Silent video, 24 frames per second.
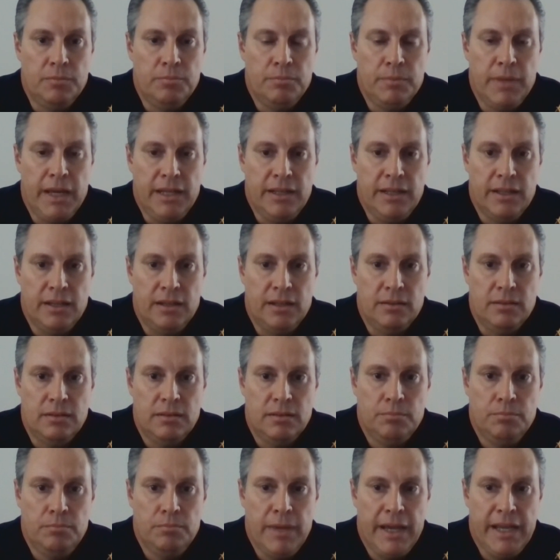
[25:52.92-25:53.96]

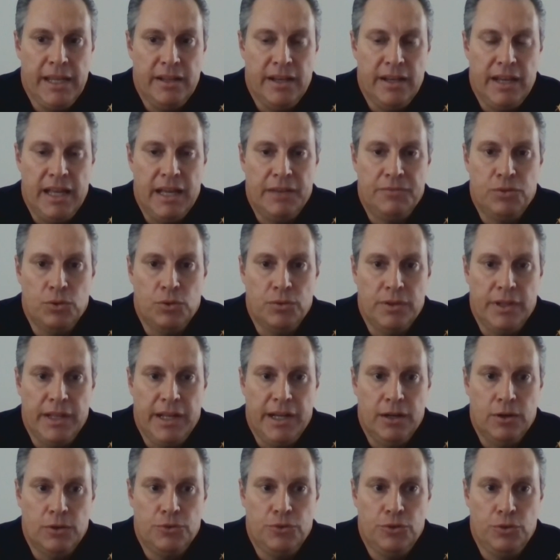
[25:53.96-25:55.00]
made an effort
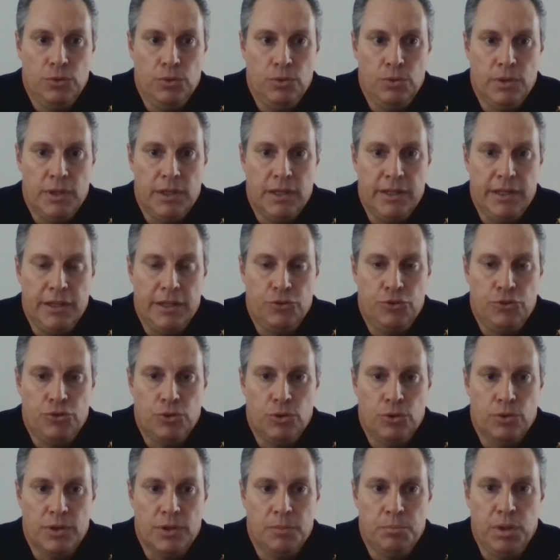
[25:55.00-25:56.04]
there to
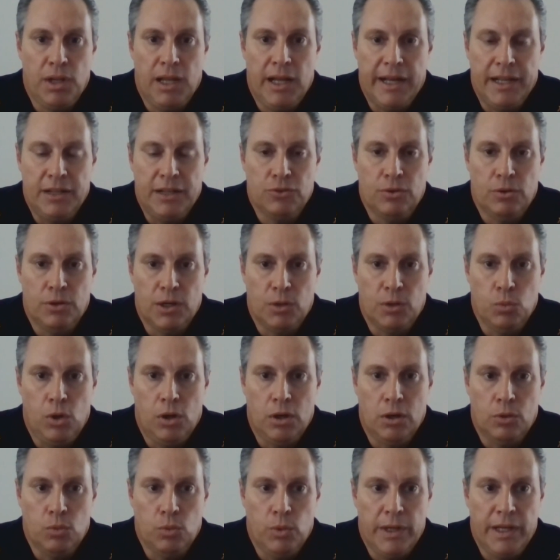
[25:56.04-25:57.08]
ensure compliance on our
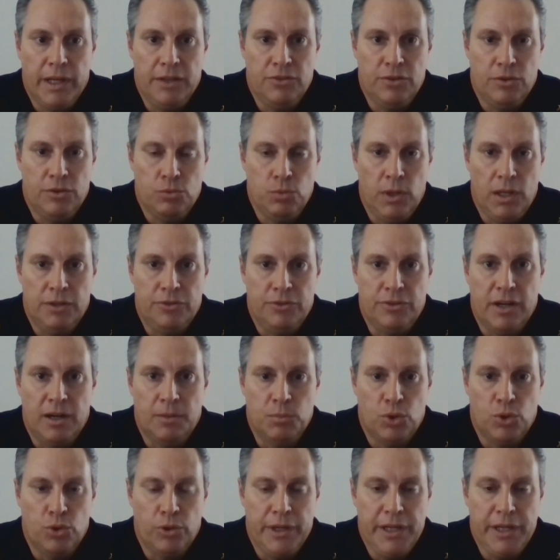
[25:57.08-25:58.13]
waterways as well as our
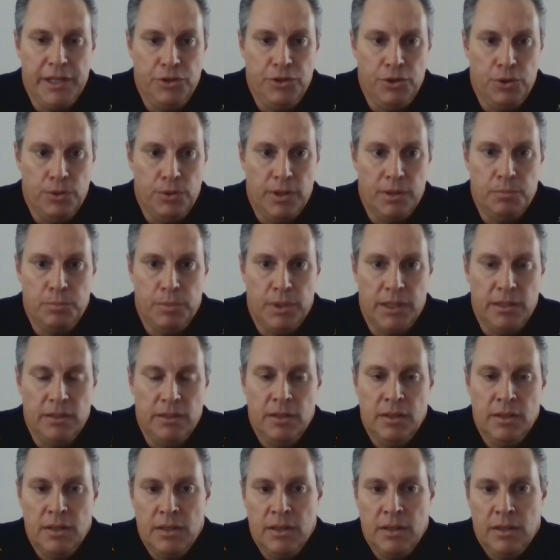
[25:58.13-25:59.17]
marine unit, but
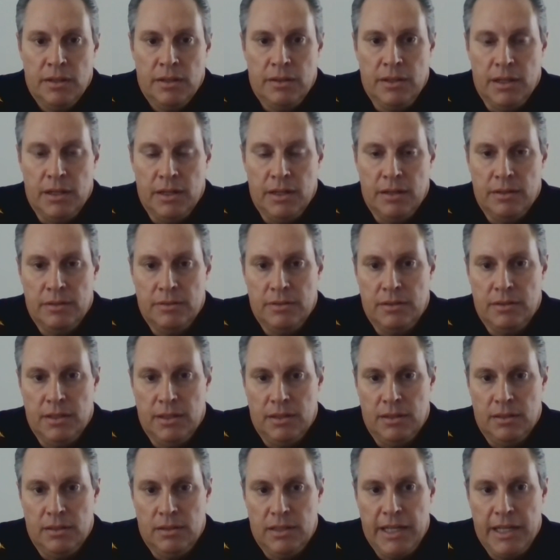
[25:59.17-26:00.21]

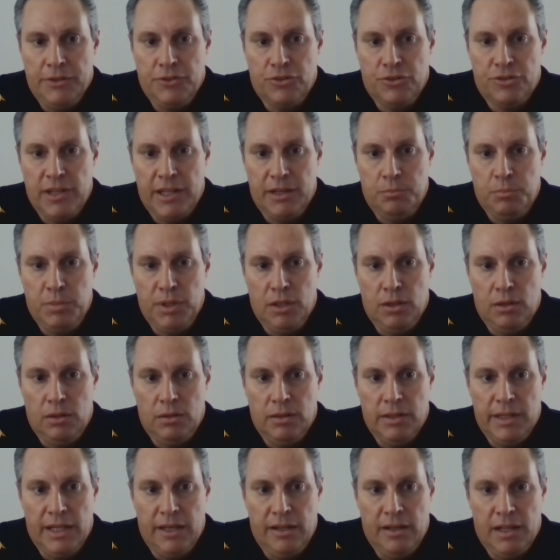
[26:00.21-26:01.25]
the legislative bill
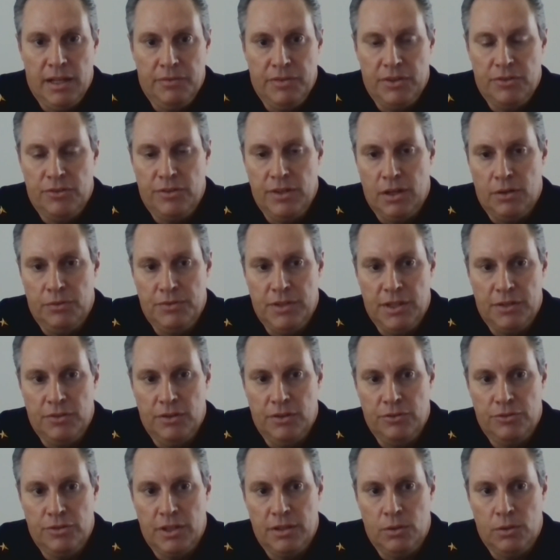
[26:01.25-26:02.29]
in and of itself
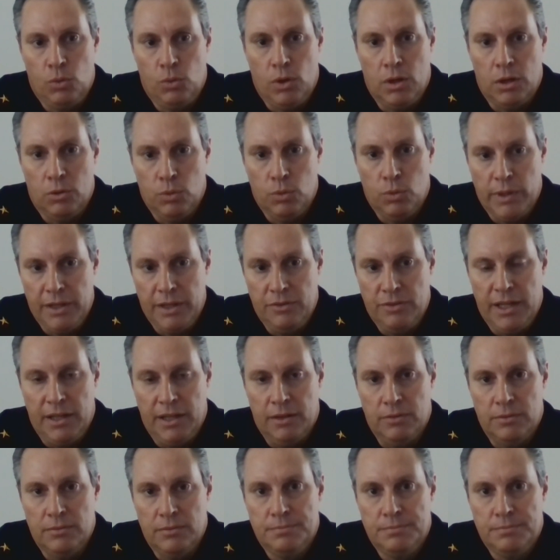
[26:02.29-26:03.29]
doesn't shut the waterways down.